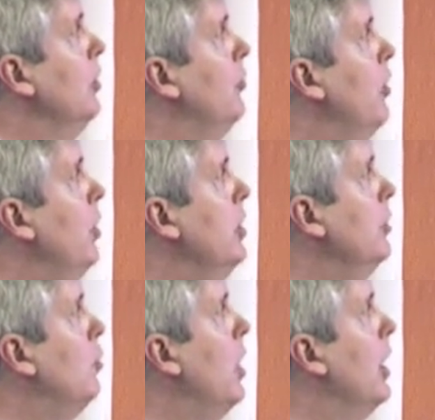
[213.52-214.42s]
So
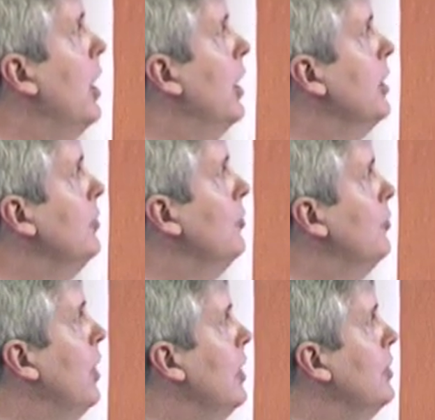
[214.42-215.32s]
here's where I, I get to
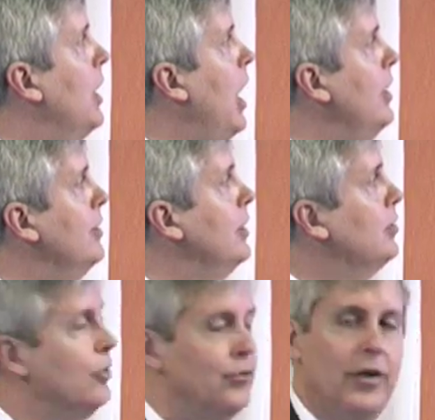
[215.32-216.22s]
say that I
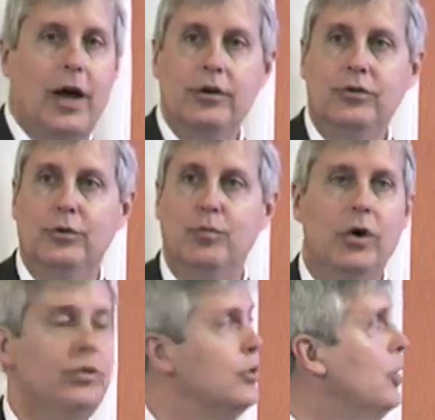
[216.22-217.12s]
think there's value to both of